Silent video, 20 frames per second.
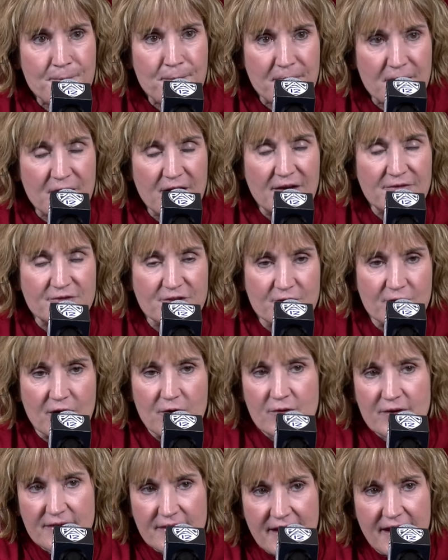you have to
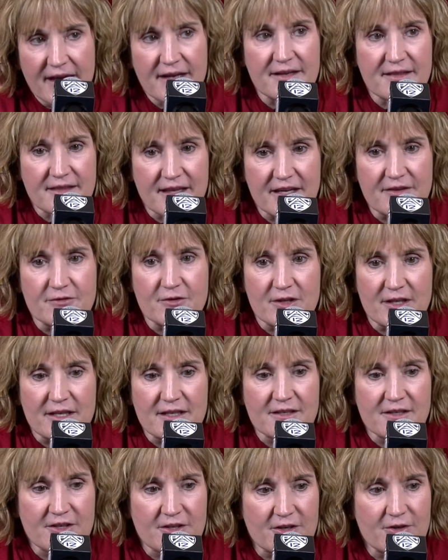grow in that. And
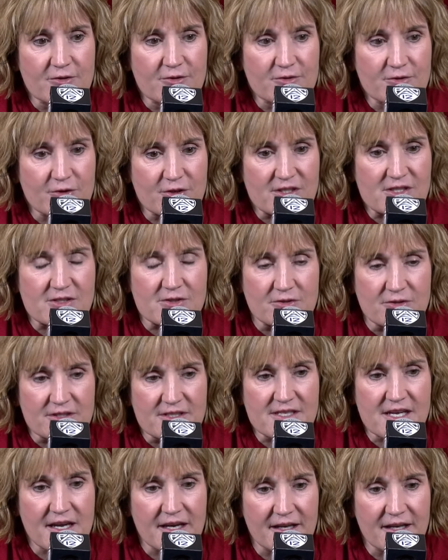thankfully, you know, Krystal
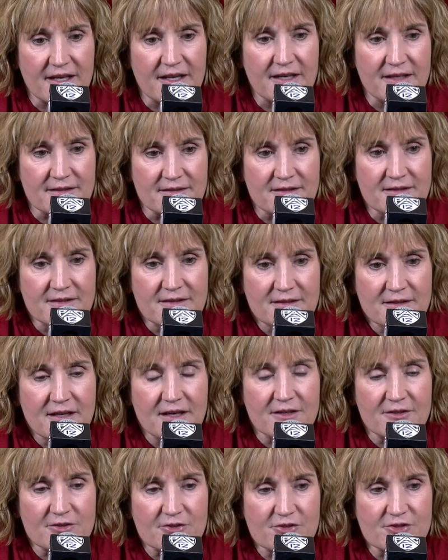is heady and
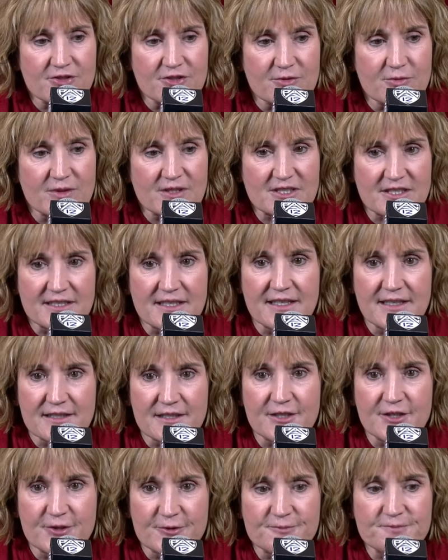understood what she needed
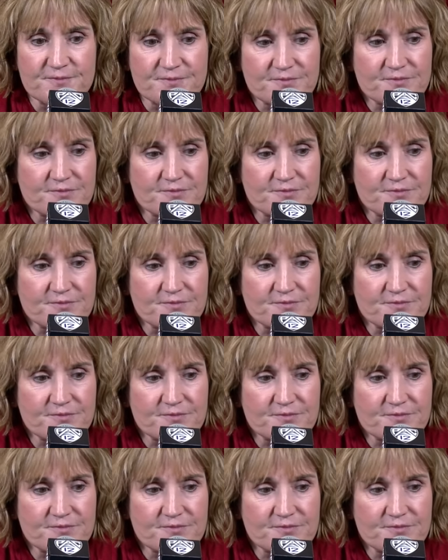to do.